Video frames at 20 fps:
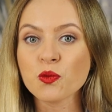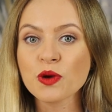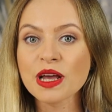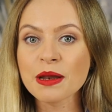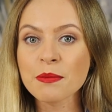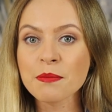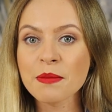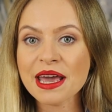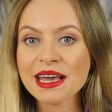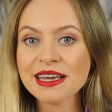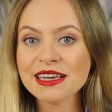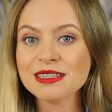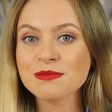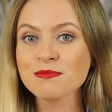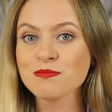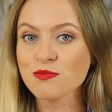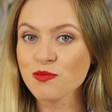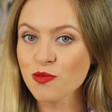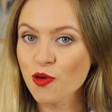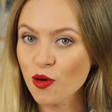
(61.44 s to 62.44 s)
will make
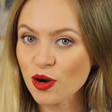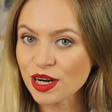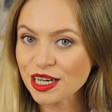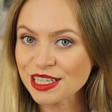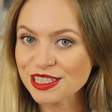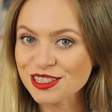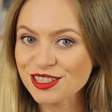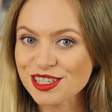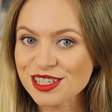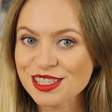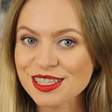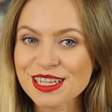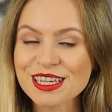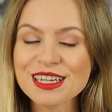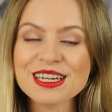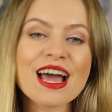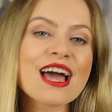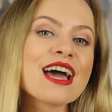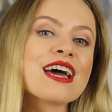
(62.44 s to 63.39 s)
it more interesting